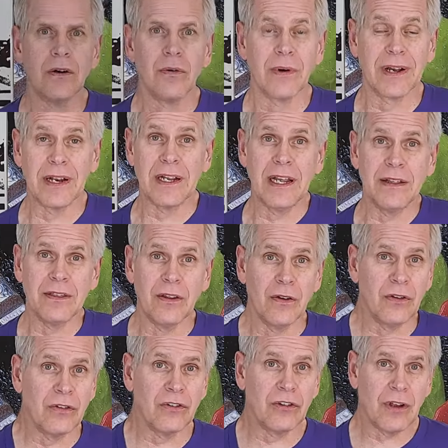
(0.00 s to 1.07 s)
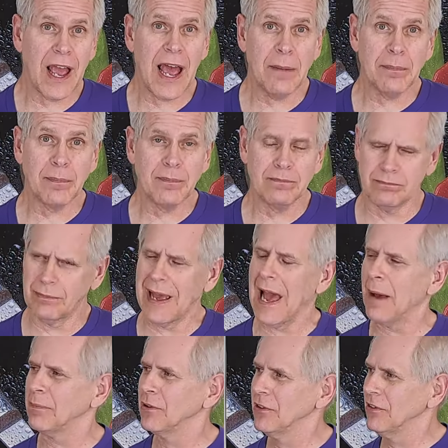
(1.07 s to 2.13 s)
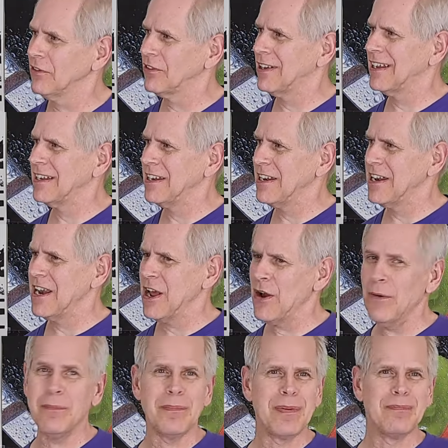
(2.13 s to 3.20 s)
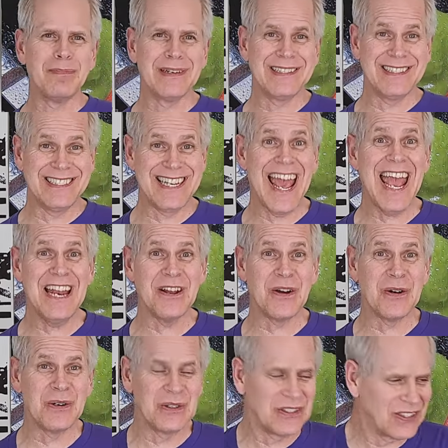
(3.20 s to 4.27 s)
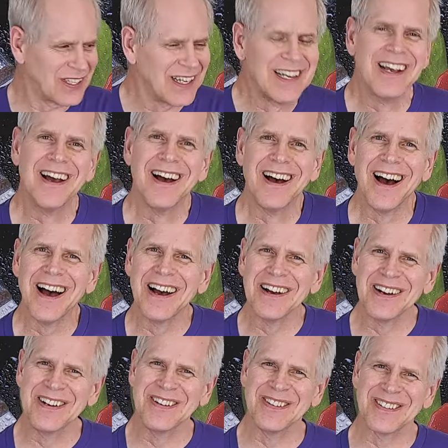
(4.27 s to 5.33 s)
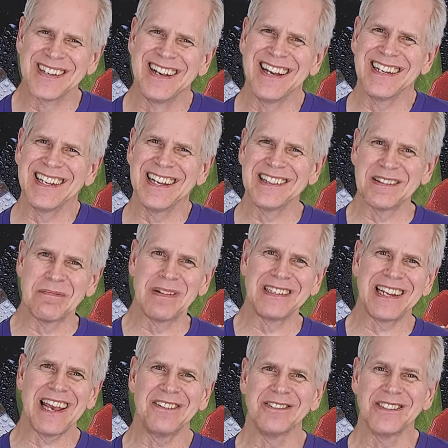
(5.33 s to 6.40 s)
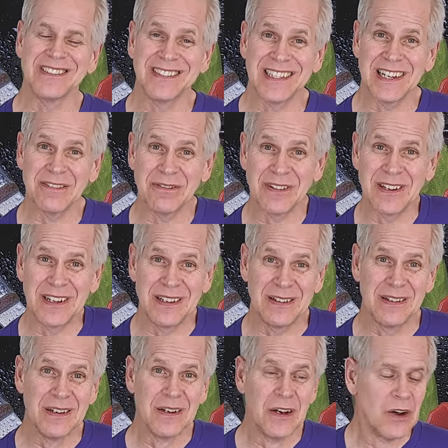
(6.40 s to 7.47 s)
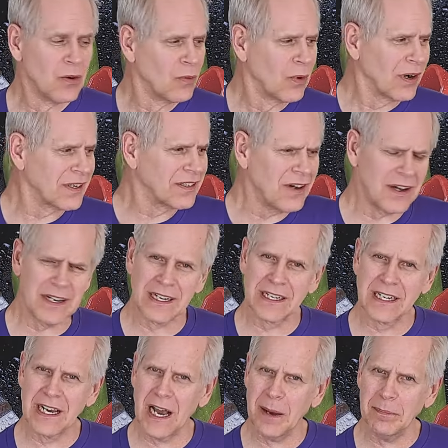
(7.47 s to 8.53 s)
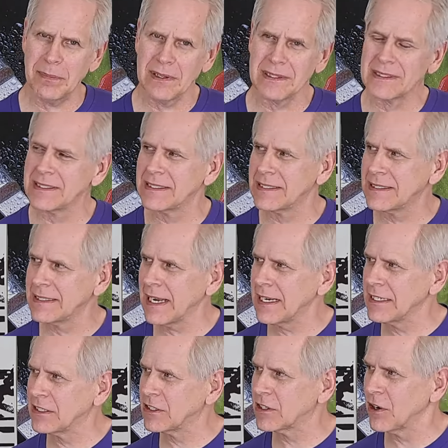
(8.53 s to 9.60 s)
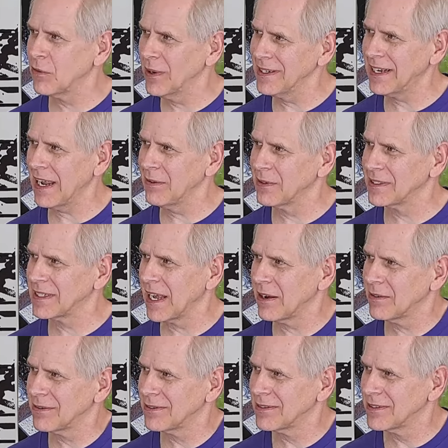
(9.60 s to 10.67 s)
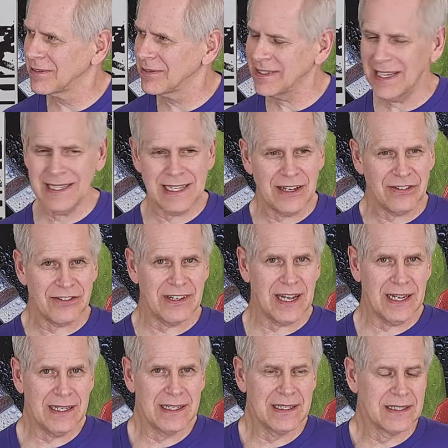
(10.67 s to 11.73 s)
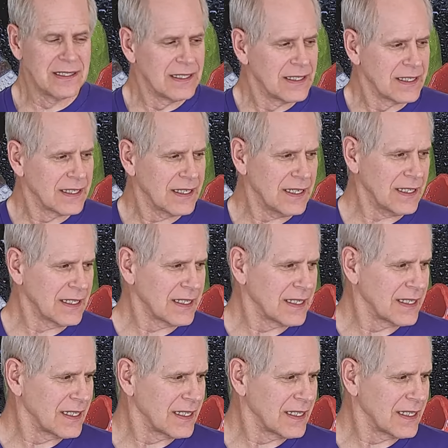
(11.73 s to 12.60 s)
We're going to get those ap apples. Nope. Potatoes. Uh, we're going to get the potatoes that we worked on a couple days ago. What day was that? Was that yesterday? Huh.